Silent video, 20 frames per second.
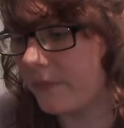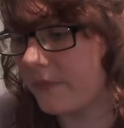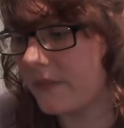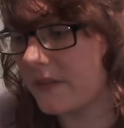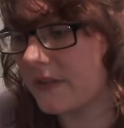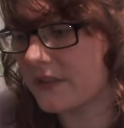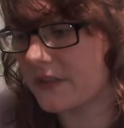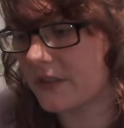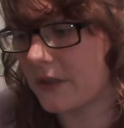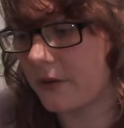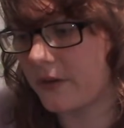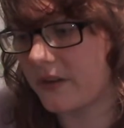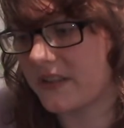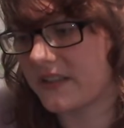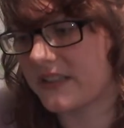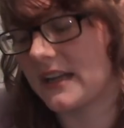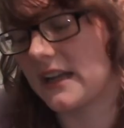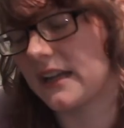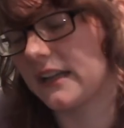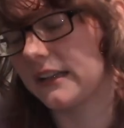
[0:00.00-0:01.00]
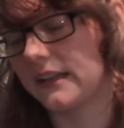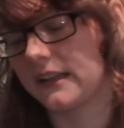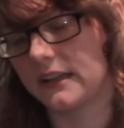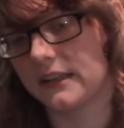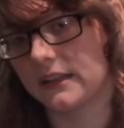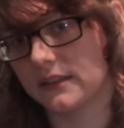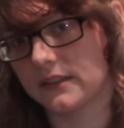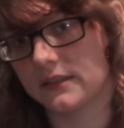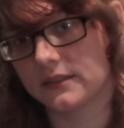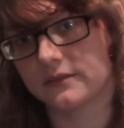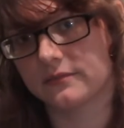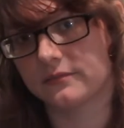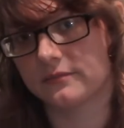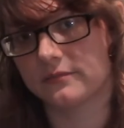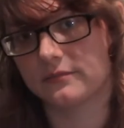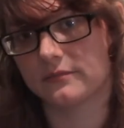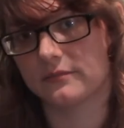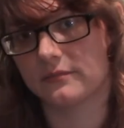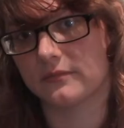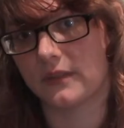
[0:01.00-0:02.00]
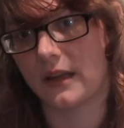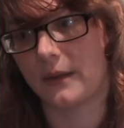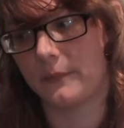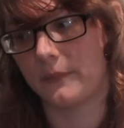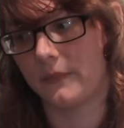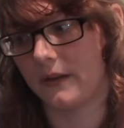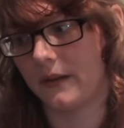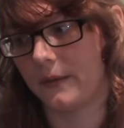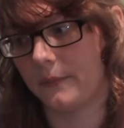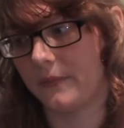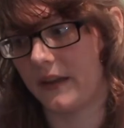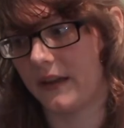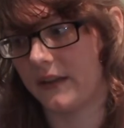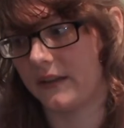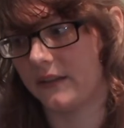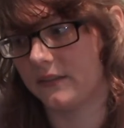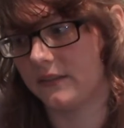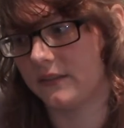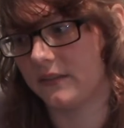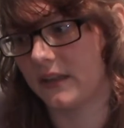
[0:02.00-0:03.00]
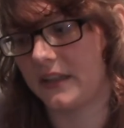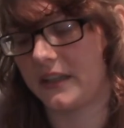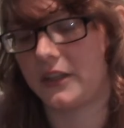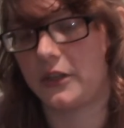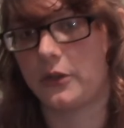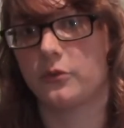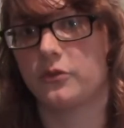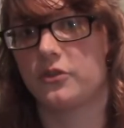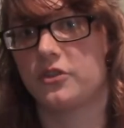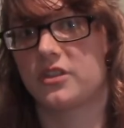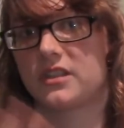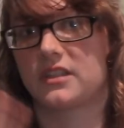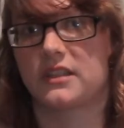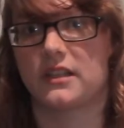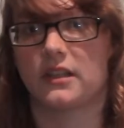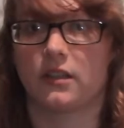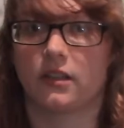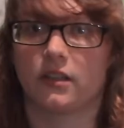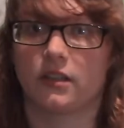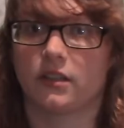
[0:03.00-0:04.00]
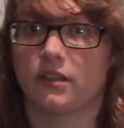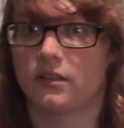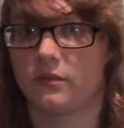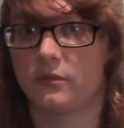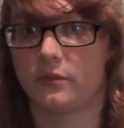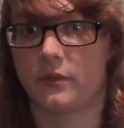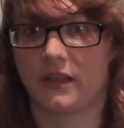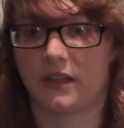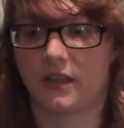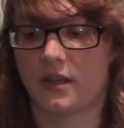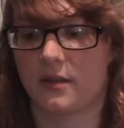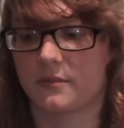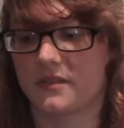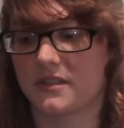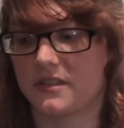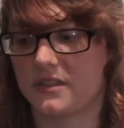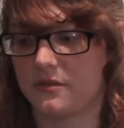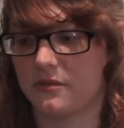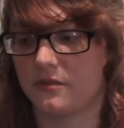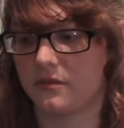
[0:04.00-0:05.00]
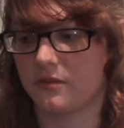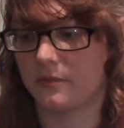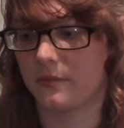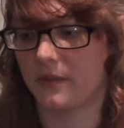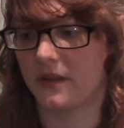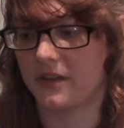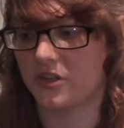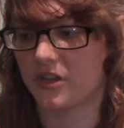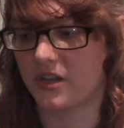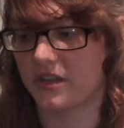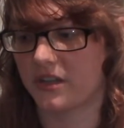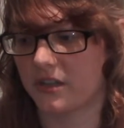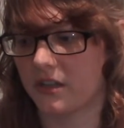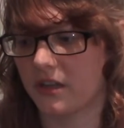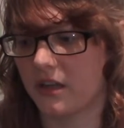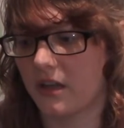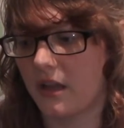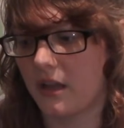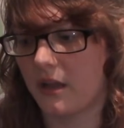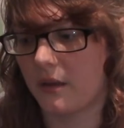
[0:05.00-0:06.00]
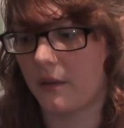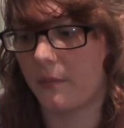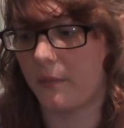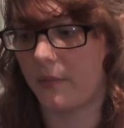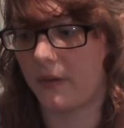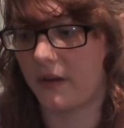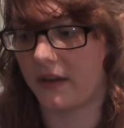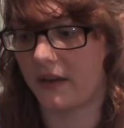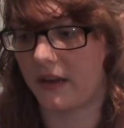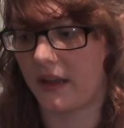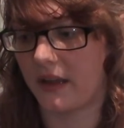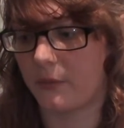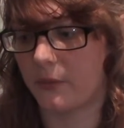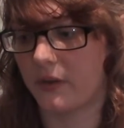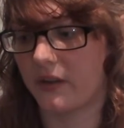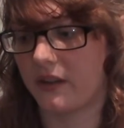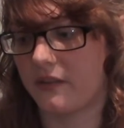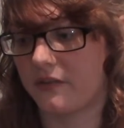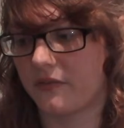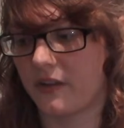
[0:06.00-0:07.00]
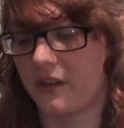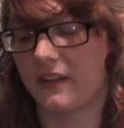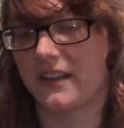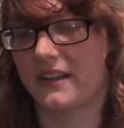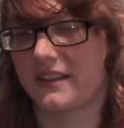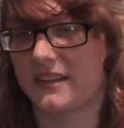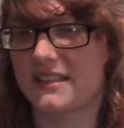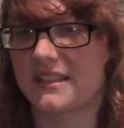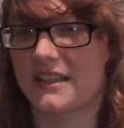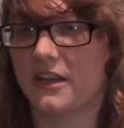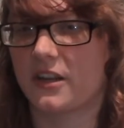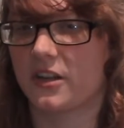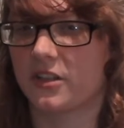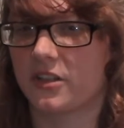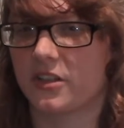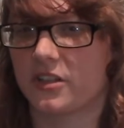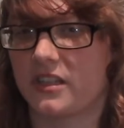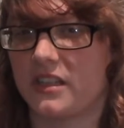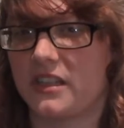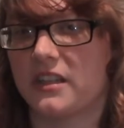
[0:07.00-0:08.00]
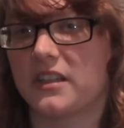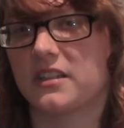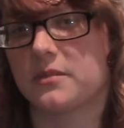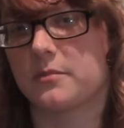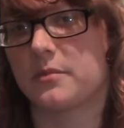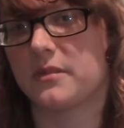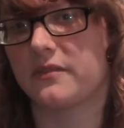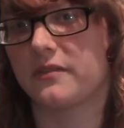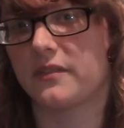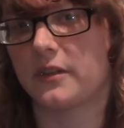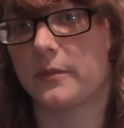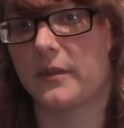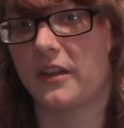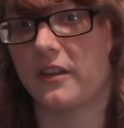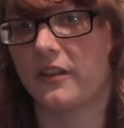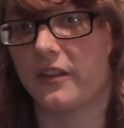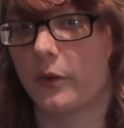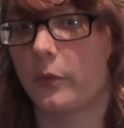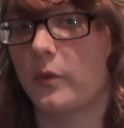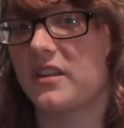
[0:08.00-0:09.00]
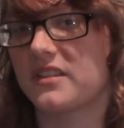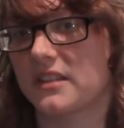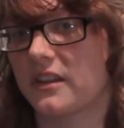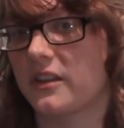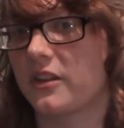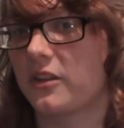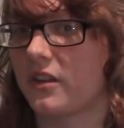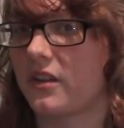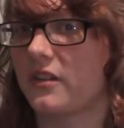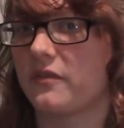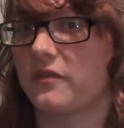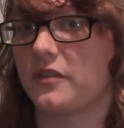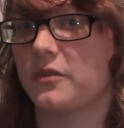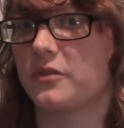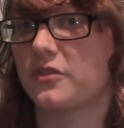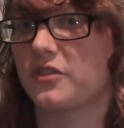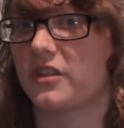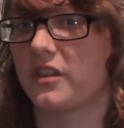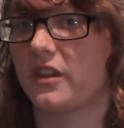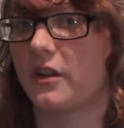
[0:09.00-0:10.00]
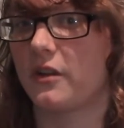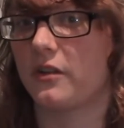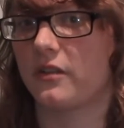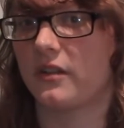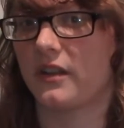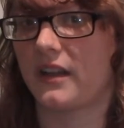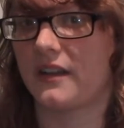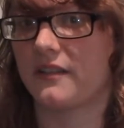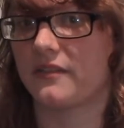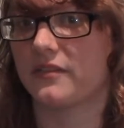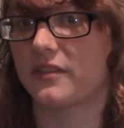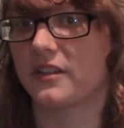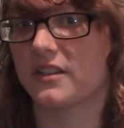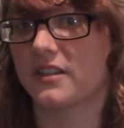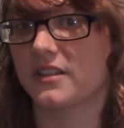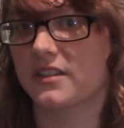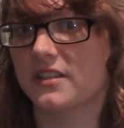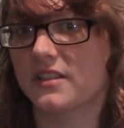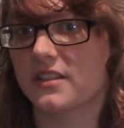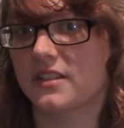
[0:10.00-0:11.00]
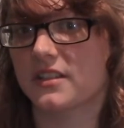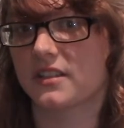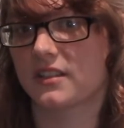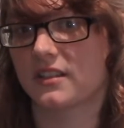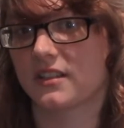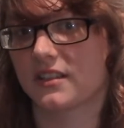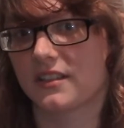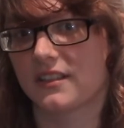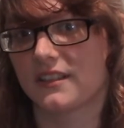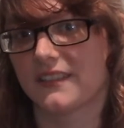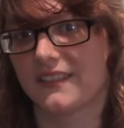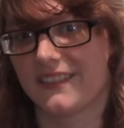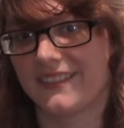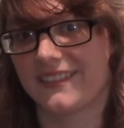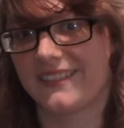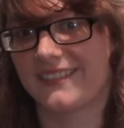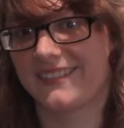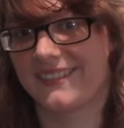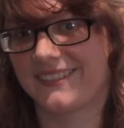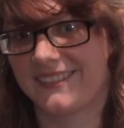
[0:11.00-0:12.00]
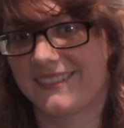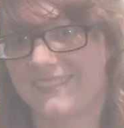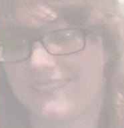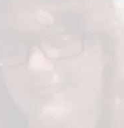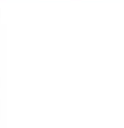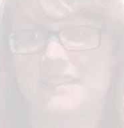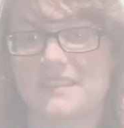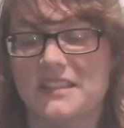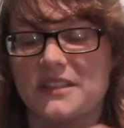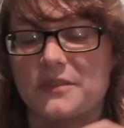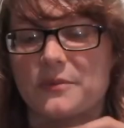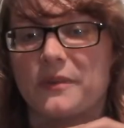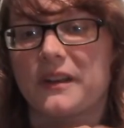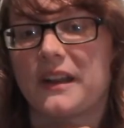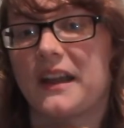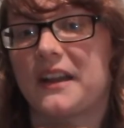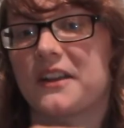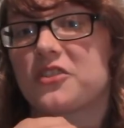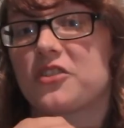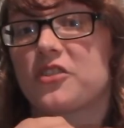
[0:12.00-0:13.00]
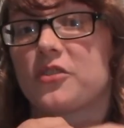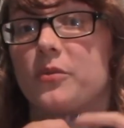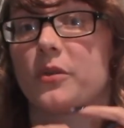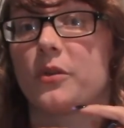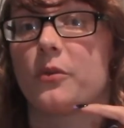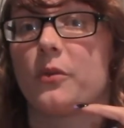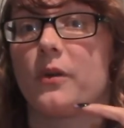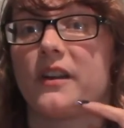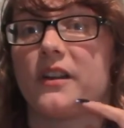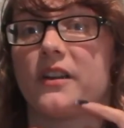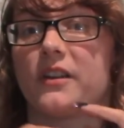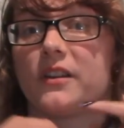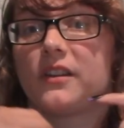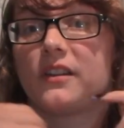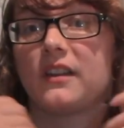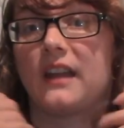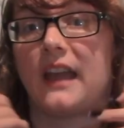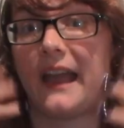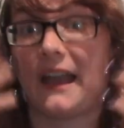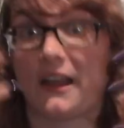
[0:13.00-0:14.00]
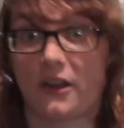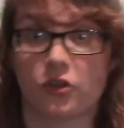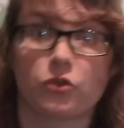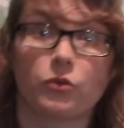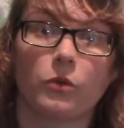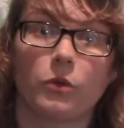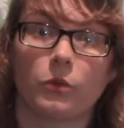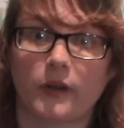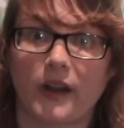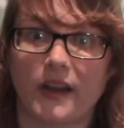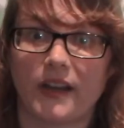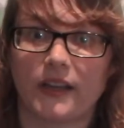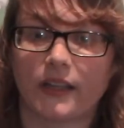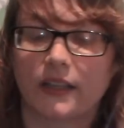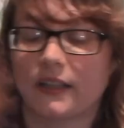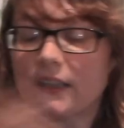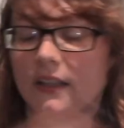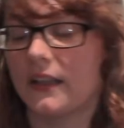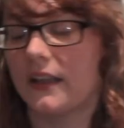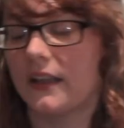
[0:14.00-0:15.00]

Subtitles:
So it's not like I'm not a huge stickler when it comes to my gender. but I really felt like this character needed to be female. There was a little confusion though at first. This one actually required actual writing.